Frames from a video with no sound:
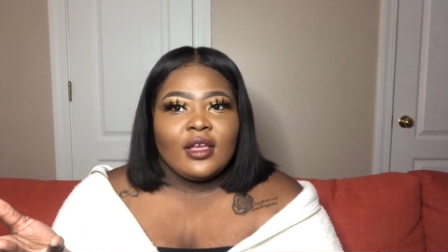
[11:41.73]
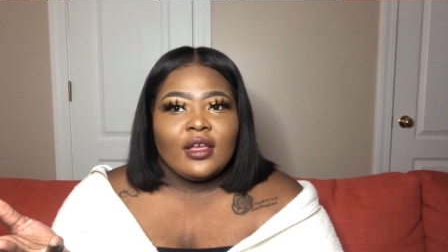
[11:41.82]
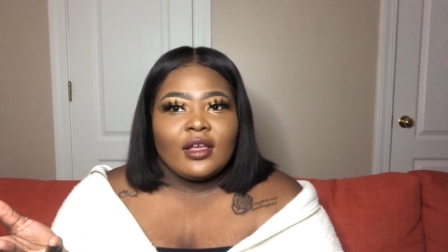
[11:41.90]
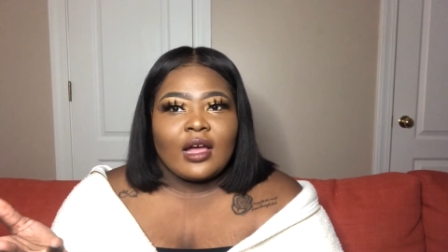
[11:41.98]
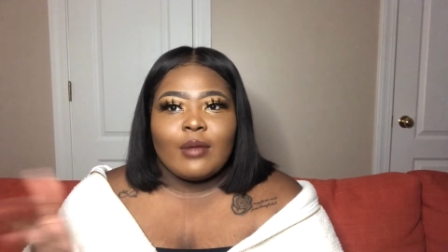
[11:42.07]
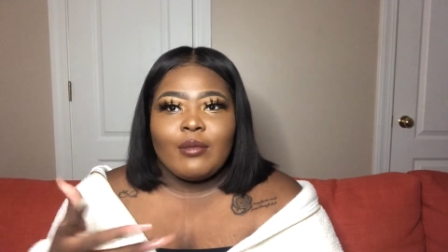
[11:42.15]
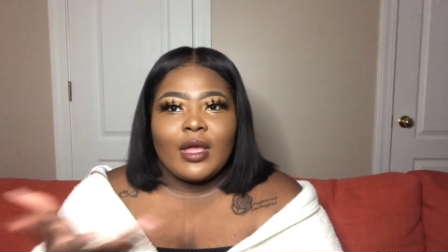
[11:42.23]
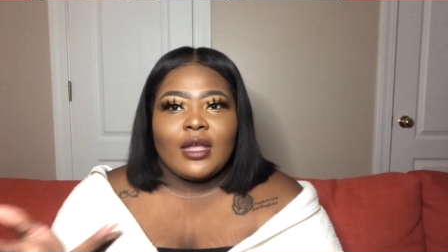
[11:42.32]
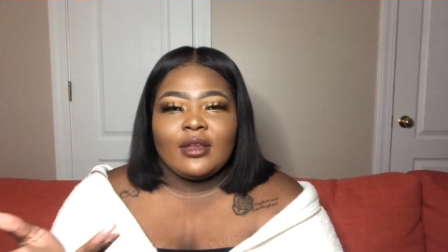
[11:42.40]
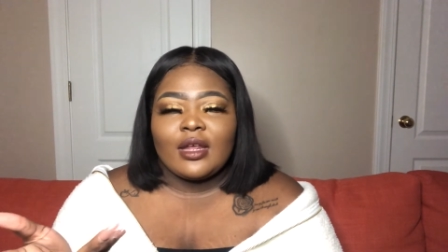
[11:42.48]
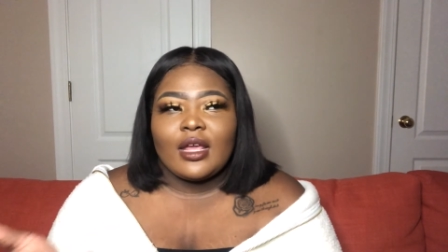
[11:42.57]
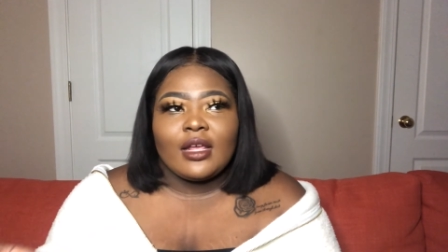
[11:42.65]
I may
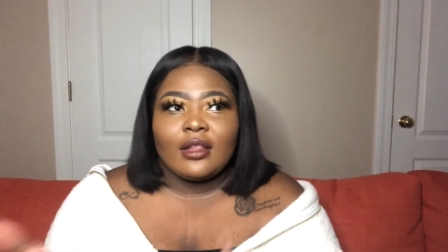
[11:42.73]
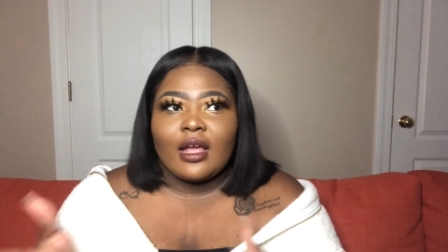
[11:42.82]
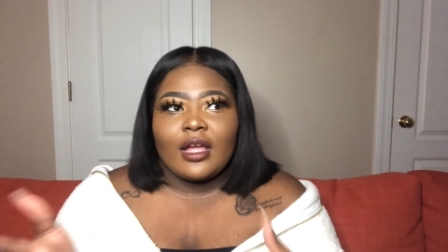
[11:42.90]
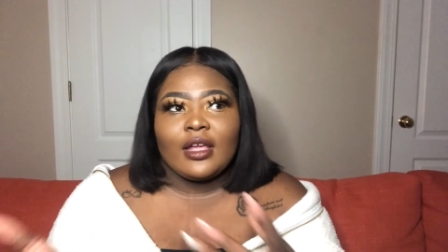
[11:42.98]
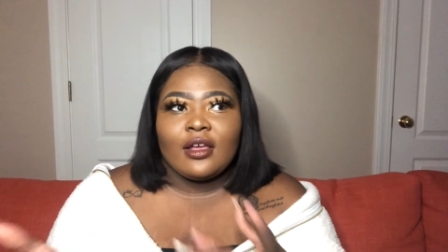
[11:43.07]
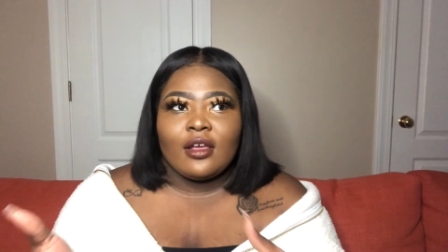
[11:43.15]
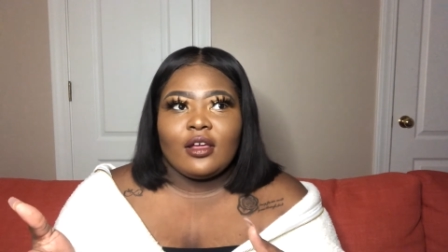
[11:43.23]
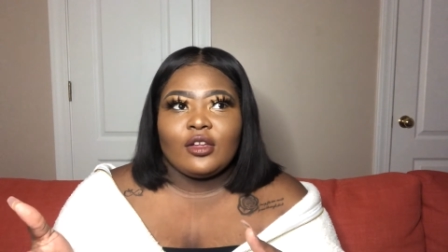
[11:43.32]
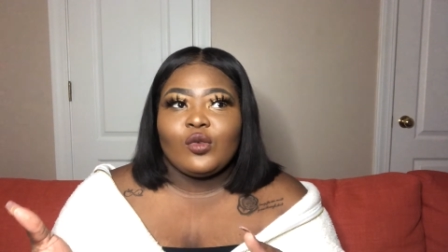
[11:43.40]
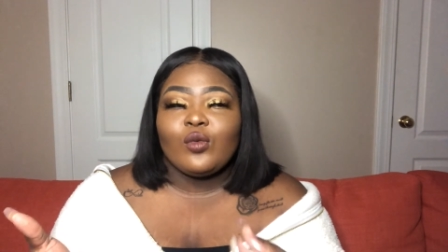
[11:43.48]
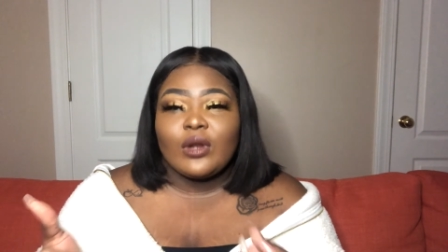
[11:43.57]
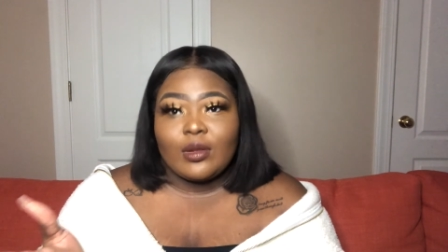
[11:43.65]
take like
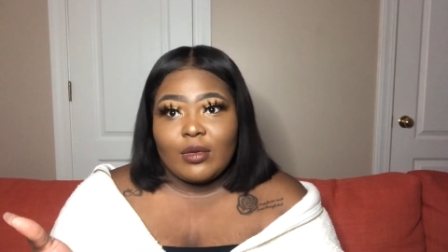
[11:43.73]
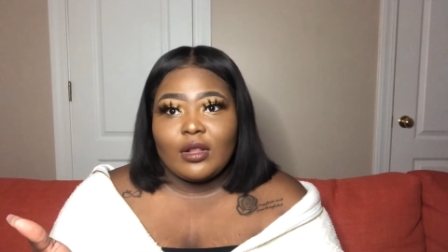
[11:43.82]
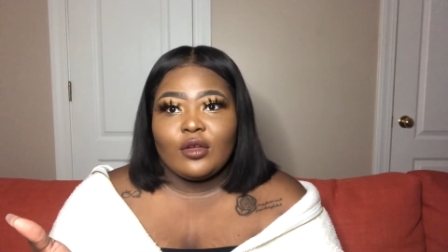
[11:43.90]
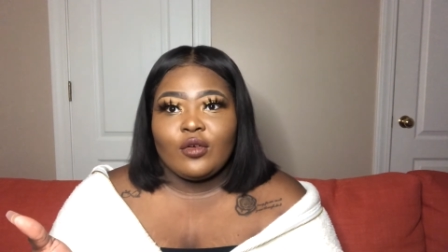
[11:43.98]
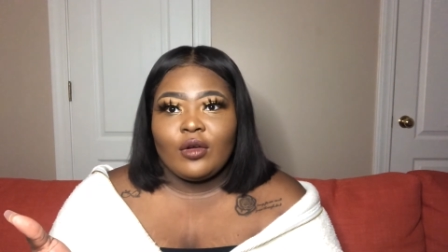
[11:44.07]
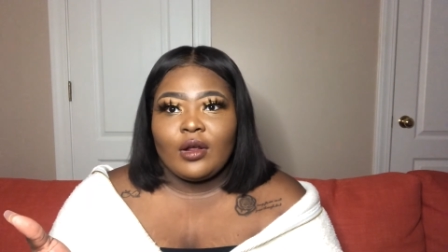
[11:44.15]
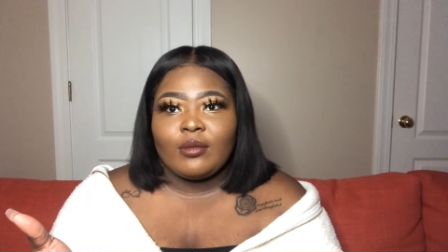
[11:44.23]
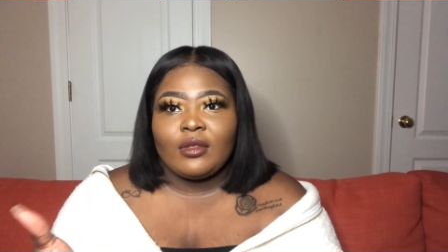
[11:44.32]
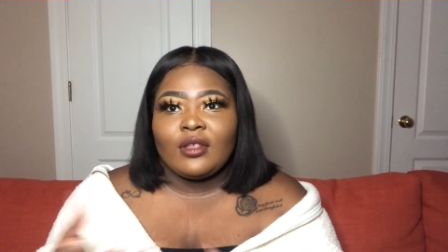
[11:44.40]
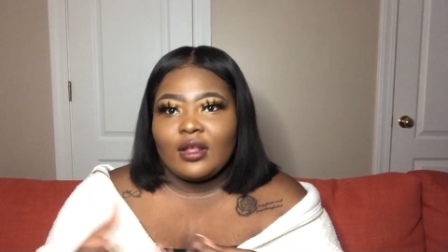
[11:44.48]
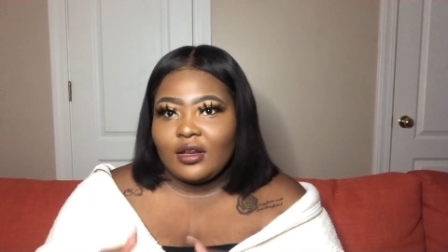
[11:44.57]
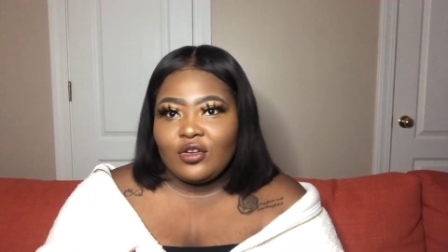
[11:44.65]
20 milligrams
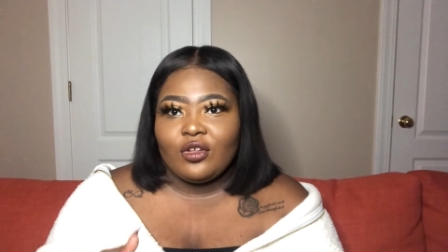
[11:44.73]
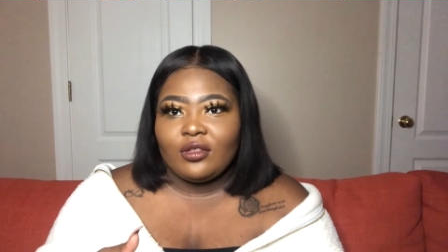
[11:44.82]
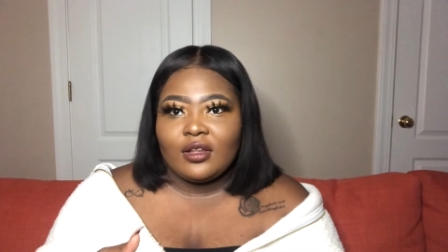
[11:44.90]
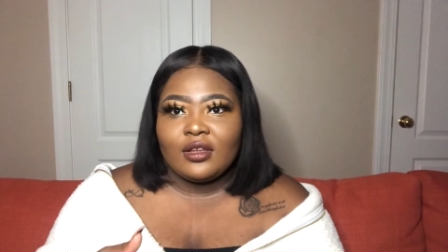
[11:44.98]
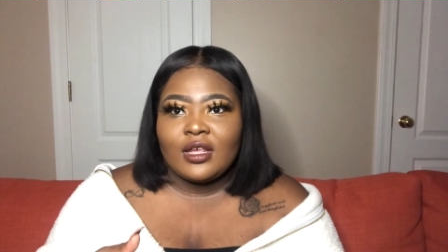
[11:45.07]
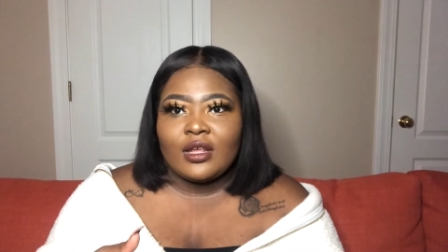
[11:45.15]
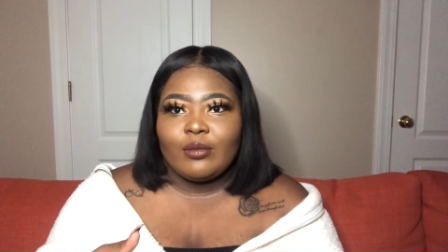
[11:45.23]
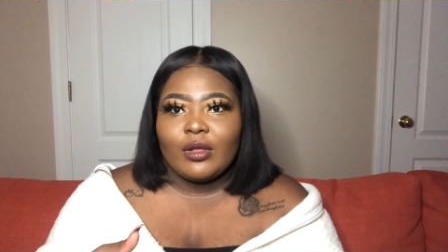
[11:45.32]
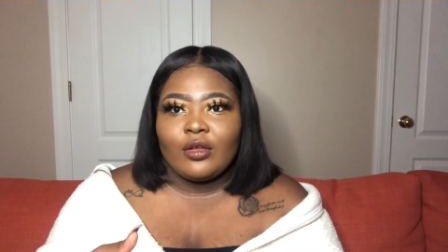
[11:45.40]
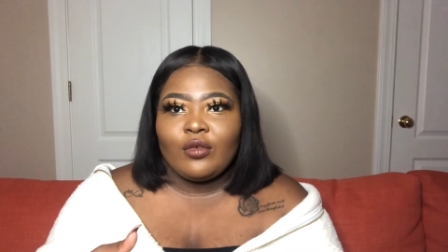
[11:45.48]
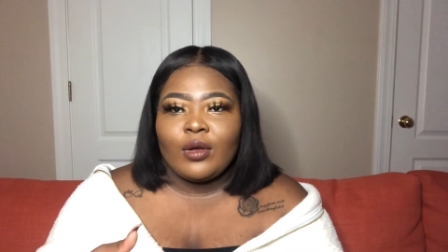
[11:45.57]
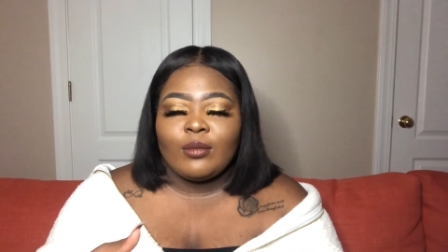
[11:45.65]
instead of just the 10
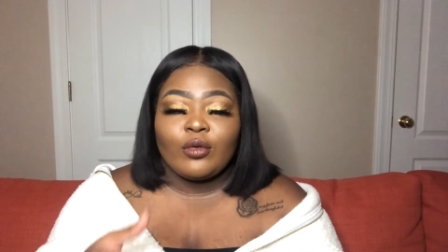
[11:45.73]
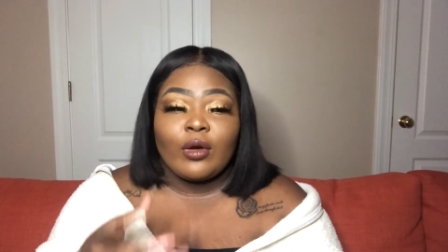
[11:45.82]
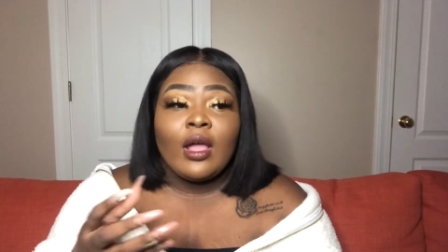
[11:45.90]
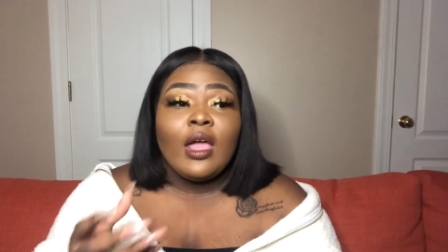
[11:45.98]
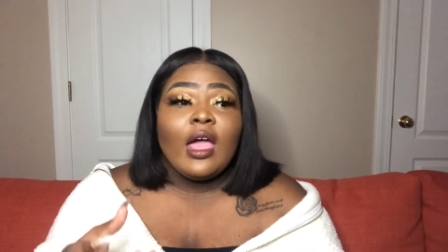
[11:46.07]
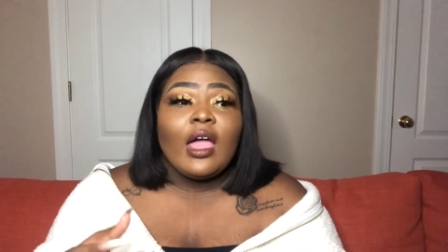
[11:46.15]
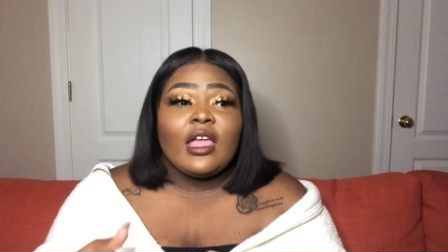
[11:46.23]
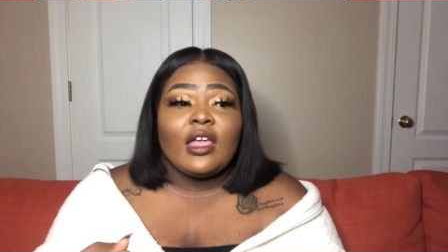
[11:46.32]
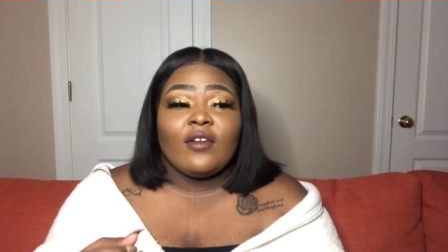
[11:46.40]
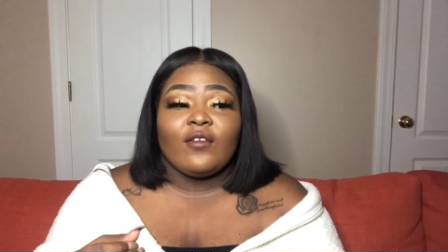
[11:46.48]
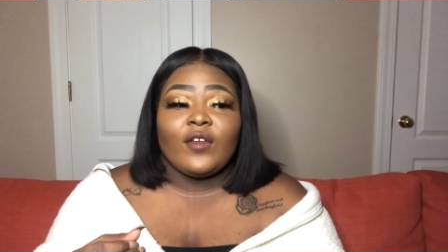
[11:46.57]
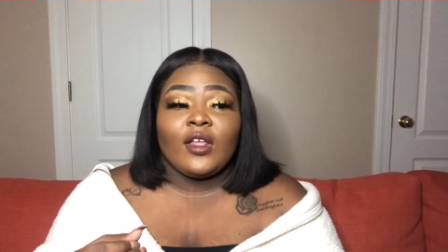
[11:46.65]
milligrams. Or
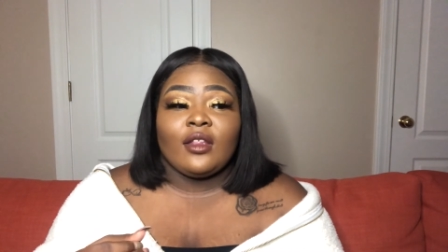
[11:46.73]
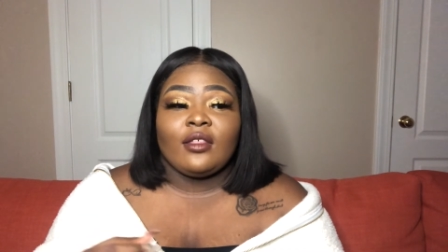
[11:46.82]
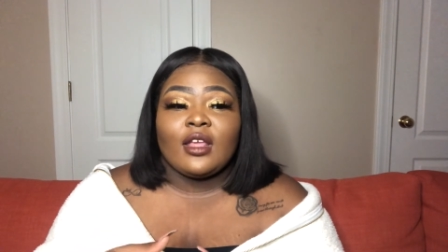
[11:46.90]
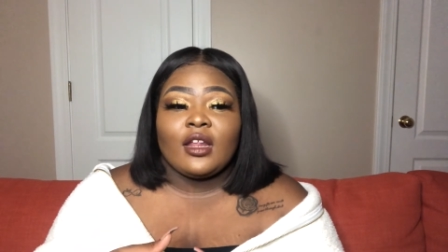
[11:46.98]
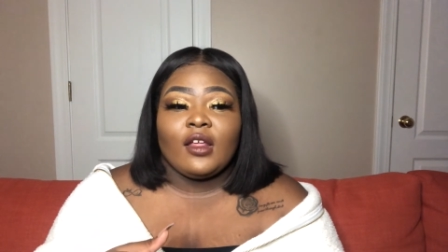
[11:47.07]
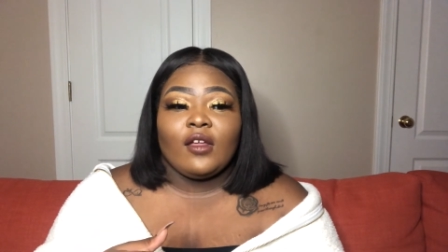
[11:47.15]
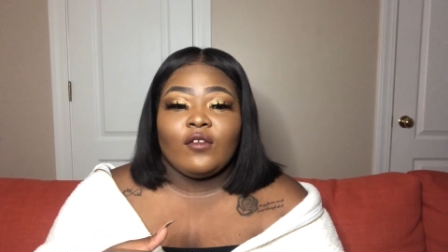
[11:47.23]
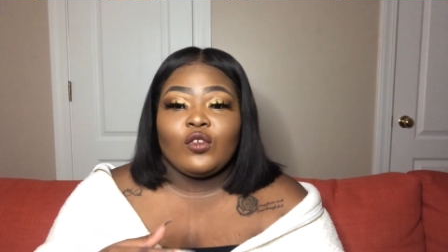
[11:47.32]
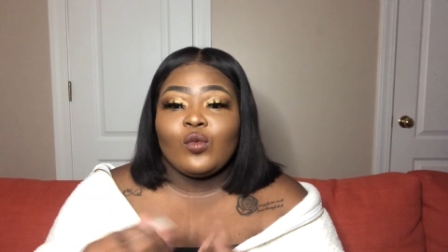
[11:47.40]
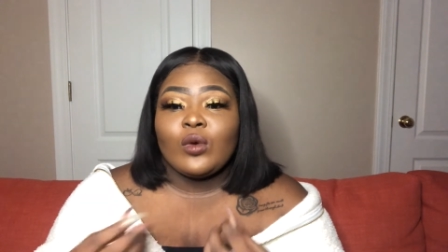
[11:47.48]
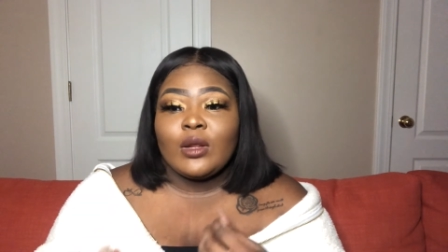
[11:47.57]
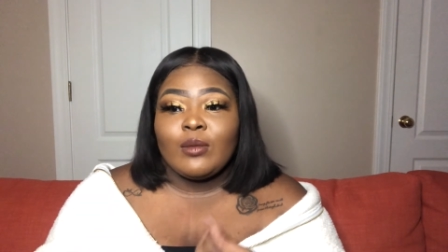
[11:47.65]
if instead of
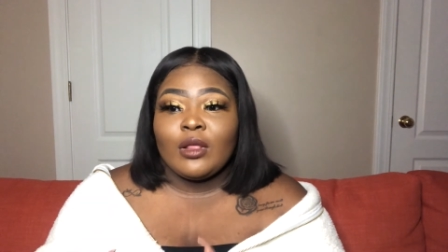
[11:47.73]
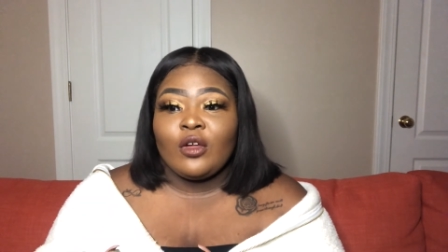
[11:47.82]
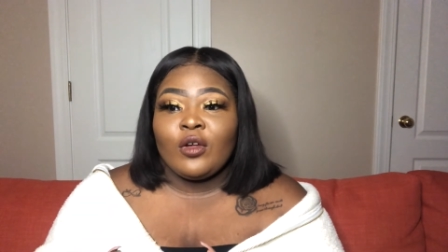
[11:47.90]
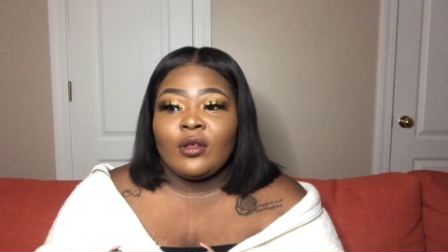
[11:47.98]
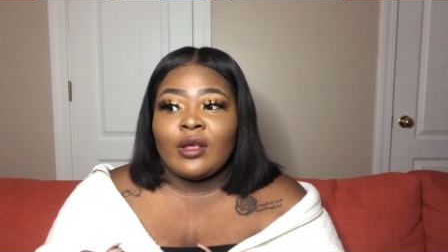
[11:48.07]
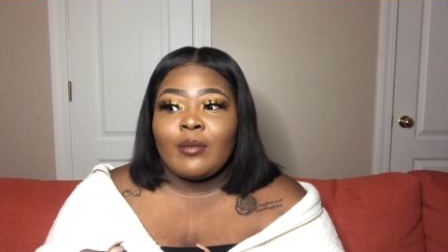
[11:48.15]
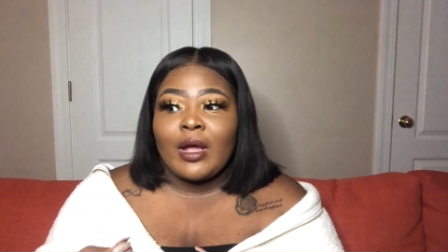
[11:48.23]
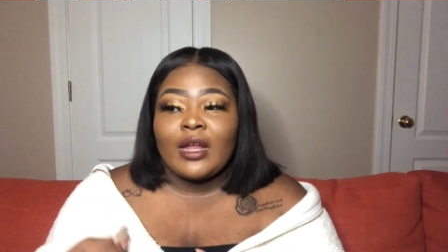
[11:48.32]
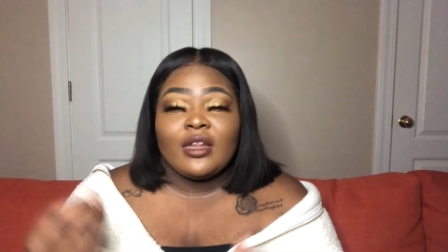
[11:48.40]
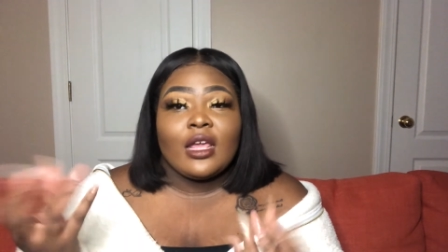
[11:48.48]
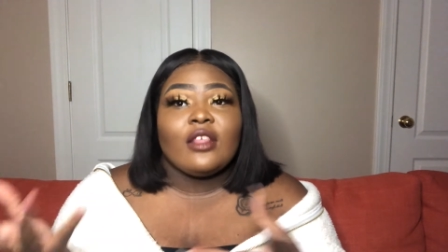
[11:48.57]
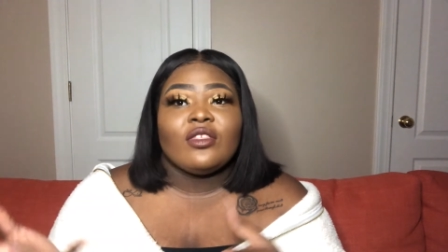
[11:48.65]
20 milligrams, I might
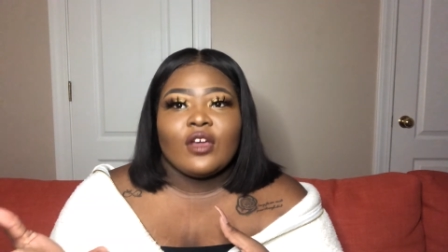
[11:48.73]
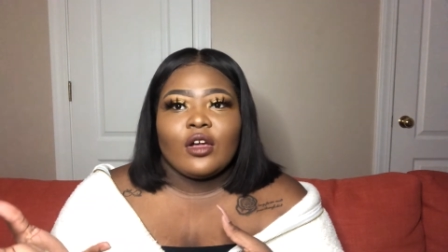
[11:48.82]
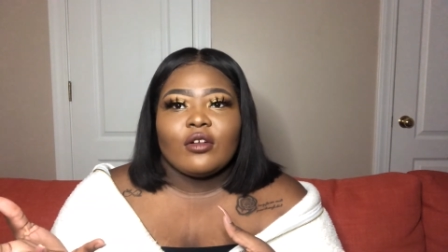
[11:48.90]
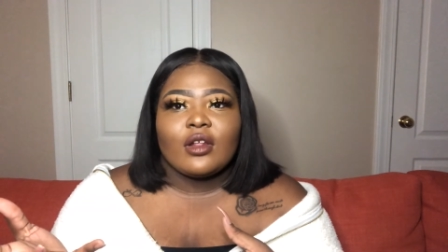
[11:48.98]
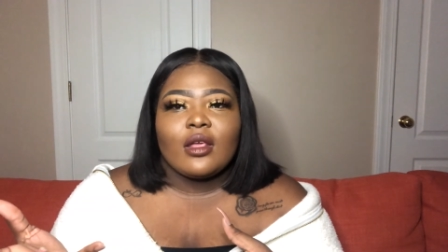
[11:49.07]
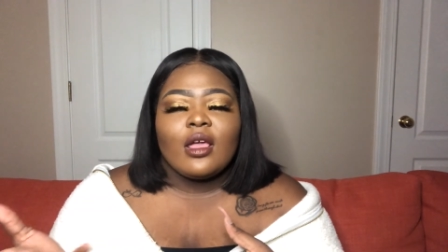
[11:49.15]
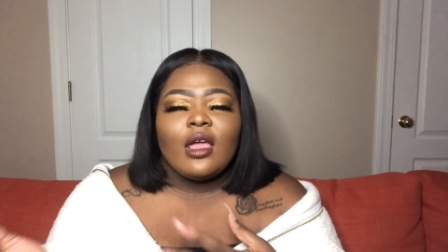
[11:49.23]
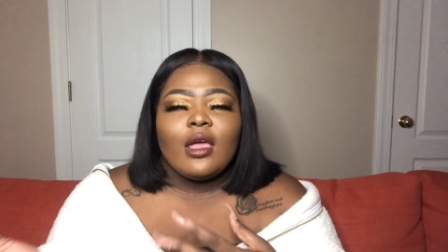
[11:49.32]
take 30.